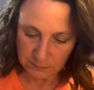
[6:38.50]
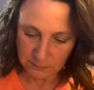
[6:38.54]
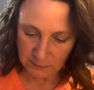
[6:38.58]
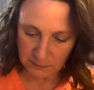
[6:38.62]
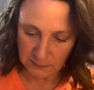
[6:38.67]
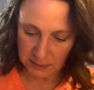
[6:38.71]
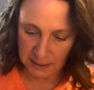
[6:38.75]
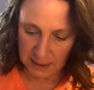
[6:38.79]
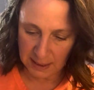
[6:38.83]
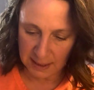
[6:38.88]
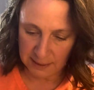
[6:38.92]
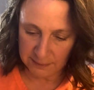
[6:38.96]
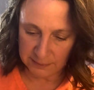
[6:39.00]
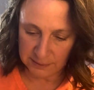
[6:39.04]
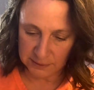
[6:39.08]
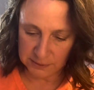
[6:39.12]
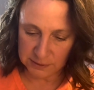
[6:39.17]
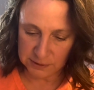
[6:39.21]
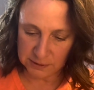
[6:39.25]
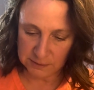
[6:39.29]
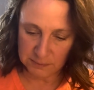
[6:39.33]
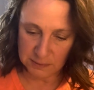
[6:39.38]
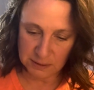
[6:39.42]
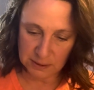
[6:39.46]
Yeah, there's
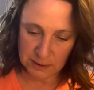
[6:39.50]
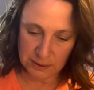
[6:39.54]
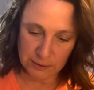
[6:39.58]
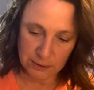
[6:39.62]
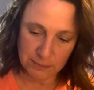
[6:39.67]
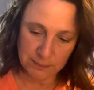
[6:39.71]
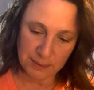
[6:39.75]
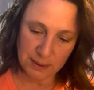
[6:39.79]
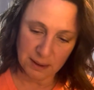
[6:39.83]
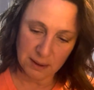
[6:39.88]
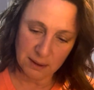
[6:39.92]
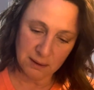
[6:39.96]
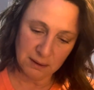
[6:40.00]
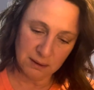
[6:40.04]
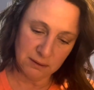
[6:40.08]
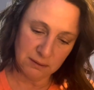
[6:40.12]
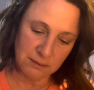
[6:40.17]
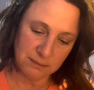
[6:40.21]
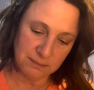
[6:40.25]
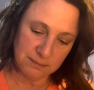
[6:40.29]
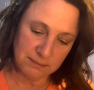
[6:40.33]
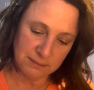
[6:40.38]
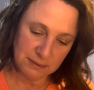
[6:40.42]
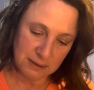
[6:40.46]
some glitter, but
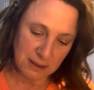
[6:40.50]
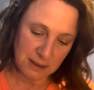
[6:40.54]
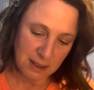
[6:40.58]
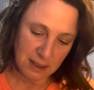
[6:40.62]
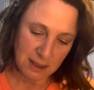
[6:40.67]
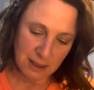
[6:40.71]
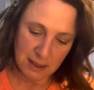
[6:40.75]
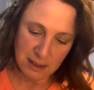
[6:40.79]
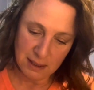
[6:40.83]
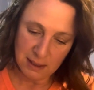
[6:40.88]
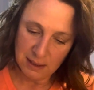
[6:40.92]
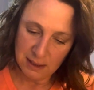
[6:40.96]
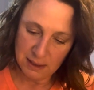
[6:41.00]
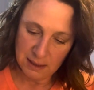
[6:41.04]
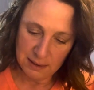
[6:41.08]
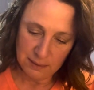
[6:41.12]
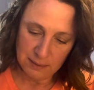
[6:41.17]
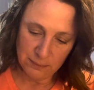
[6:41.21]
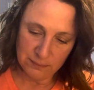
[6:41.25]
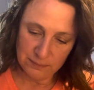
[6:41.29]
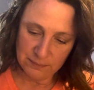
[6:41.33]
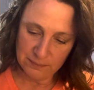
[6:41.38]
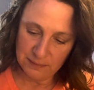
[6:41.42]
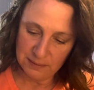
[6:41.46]

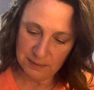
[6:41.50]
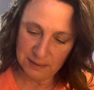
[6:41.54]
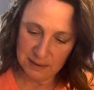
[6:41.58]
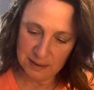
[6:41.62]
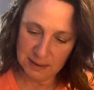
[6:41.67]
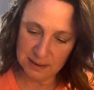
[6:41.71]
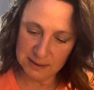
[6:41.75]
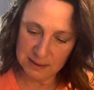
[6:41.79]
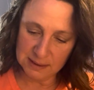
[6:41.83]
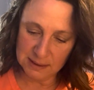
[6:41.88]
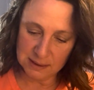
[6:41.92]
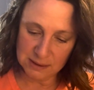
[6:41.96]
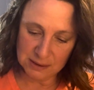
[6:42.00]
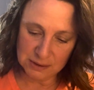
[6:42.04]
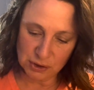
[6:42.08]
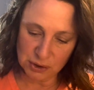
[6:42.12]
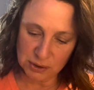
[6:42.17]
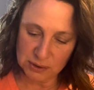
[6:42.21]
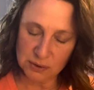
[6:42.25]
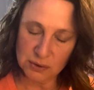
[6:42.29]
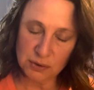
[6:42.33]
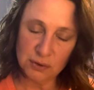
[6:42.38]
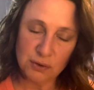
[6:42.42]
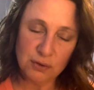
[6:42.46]
oh, this is
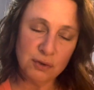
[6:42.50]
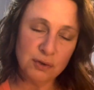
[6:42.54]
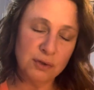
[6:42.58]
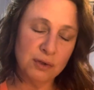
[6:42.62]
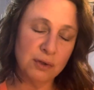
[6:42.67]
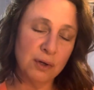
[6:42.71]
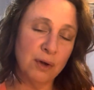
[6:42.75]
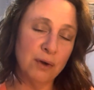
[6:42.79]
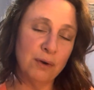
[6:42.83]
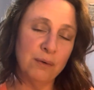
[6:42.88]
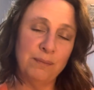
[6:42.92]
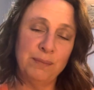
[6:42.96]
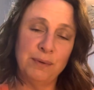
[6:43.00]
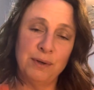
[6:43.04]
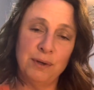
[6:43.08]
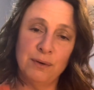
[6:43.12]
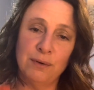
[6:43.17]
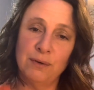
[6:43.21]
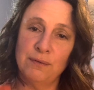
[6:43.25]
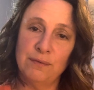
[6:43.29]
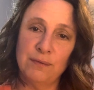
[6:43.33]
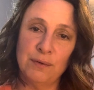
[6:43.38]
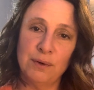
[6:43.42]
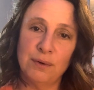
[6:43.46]
just so
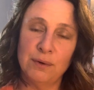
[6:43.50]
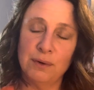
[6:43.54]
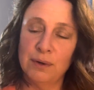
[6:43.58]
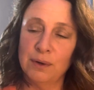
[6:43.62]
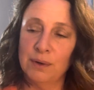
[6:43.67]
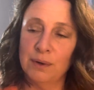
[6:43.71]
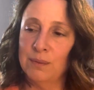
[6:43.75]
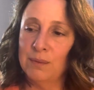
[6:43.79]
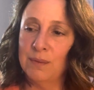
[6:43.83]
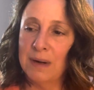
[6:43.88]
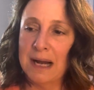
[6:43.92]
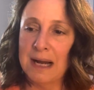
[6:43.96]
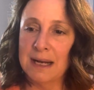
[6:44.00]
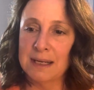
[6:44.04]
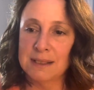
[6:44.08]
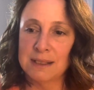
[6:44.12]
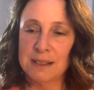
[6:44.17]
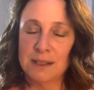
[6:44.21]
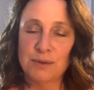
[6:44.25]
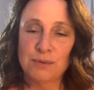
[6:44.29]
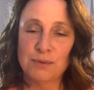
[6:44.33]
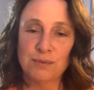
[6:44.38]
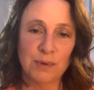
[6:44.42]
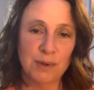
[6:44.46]
beautiful. Her wax
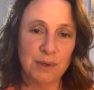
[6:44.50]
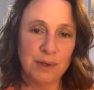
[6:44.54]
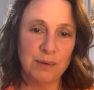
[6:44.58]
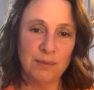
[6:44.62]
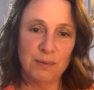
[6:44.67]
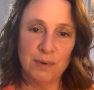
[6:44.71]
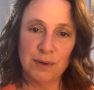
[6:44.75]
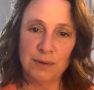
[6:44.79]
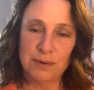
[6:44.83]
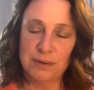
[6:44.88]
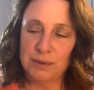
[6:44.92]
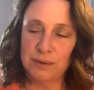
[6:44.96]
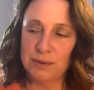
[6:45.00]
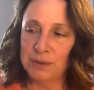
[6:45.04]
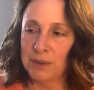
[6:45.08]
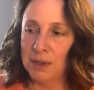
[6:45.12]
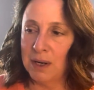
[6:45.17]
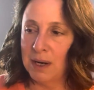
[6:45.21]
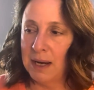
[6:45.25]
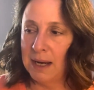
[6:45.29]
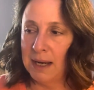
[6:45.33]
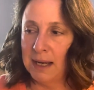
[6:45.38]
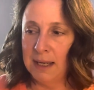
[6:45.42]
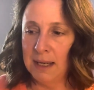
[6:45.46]
is really worth a
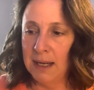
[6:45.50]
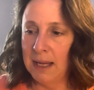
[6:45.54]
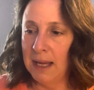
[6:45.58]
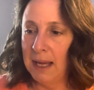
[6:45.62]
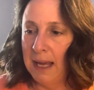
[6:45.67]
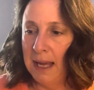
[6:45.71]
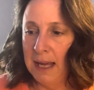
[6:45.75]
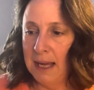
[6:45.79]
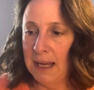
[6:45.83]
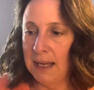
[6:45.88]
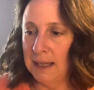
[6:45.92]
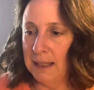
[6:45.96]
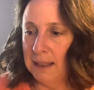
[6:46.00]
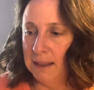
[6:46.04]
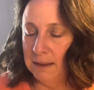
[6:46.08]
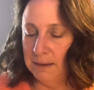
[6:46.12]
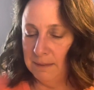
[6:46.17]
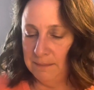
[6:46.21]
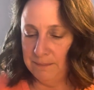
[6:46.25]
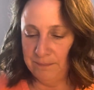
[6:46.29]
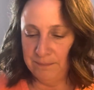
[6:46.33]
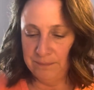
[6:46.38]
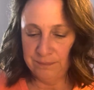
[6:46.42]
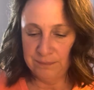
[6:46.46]
try.
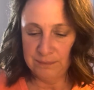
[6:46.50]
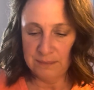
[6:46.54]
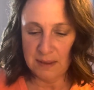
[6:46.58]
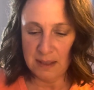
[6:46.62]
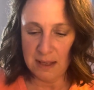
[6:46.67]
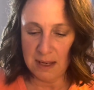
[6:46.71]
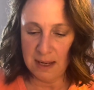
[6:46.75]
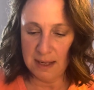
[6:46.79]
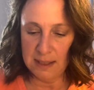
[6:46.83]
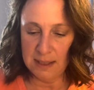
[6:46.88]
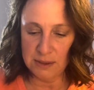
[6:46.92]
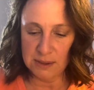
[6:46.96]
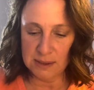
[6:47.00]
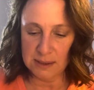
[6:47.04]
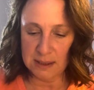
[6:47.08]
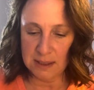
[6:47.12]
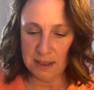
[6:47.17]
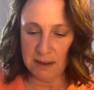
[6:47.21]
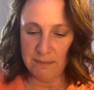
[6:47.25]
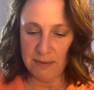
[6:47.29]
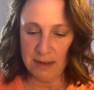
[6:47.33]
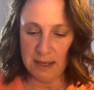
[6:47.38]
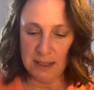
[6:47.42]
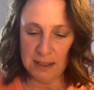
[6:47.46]
Um, I just
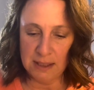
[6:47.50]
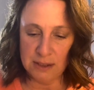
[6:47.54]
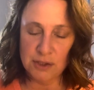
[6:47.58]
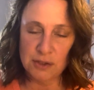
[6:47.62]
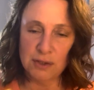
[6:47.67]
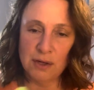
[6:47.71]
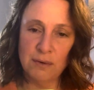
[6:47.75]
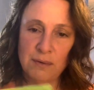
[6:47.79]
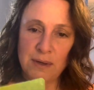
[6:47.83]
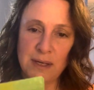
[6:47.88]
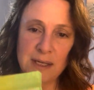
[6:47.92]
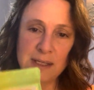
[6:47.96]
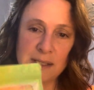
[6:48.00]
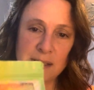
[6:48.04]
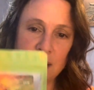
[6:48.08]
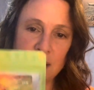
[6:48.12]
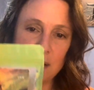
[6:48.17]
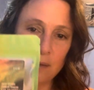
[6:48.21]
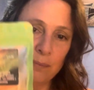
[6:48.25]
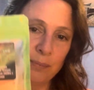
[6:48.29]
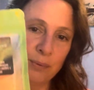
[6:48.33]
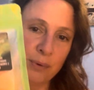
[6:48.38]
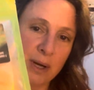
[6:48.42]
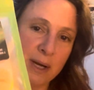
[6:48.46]
love it. And it's so easy
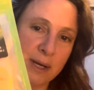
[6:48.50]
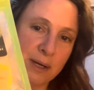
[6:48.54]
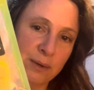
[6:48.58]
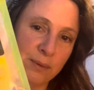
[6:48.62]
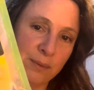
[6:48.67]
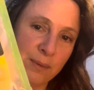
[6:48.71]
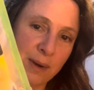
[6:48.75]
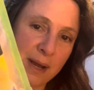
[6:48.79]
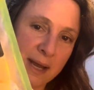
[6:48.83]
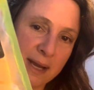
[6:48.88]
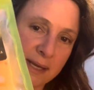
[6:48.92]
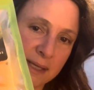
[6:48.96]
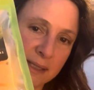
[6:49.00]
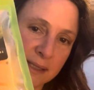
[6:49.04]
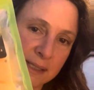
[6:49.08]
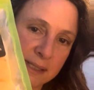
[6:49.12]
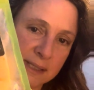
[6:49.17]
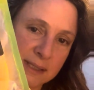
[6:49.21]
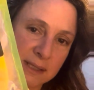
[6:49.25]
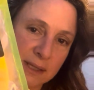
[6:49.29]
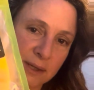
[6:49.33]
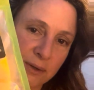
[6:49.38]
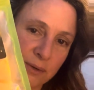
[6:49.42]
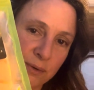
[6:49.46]
to break away in
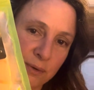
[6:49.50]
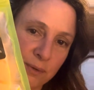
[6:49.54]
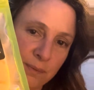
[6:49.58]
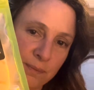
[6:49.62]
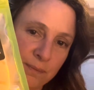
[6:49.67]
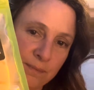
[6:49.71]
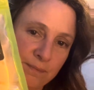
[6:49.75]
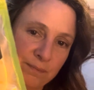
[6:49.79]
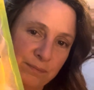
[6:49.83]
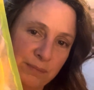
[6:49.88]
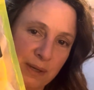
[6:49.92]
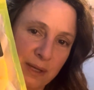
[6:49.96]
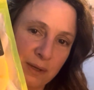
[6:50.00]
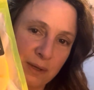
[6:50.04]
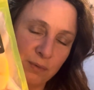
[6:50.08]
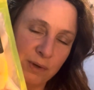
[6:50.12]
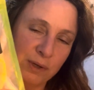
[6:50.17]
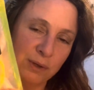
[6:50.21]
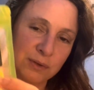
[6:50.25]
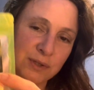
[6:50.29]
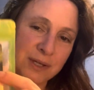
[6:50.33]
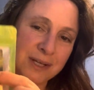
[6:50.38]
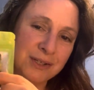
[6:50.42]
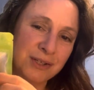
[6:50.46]
these little
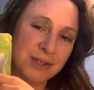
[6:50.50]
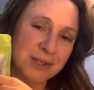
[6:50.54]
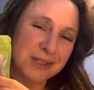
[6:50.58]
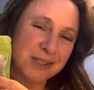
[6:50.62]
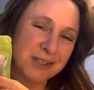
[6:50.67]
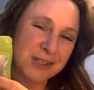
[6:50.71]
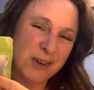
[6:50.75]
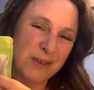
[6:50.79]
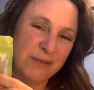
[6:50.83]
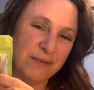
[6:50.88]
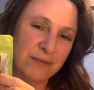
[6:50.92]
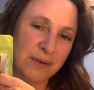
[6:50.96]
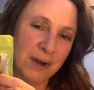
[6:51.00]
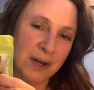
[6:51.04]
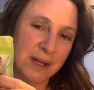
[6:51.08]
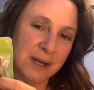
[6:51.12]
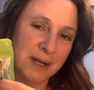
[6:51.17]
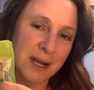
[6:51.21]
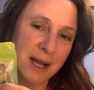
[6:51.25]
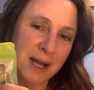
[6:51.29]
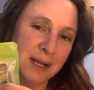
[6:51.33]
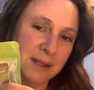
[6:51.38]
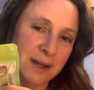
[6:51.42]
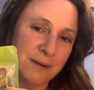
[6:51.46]
pinwheels and just so
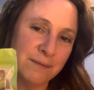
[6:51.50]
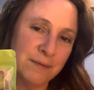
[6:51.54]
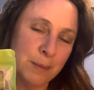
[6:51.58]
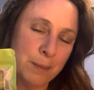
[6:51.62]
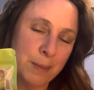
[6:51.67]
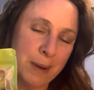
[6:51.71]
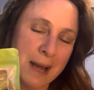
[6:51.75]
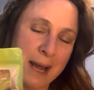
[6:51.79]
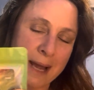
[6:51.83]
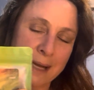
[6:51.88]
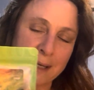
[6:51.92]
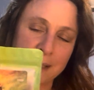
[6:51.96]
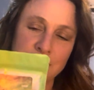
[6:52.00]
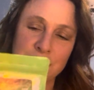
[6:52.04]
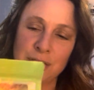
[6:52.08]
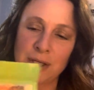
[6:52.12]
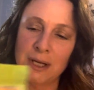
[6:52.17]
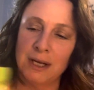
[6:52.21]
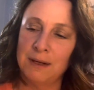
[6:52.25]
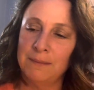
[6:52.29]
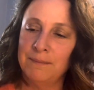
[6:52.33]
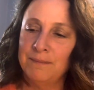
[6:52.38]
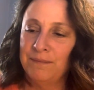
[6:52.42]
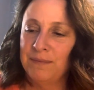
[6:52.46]
fun. I love the
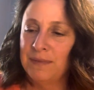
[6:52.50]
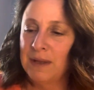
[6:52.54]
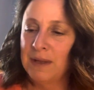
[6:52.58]
packaging.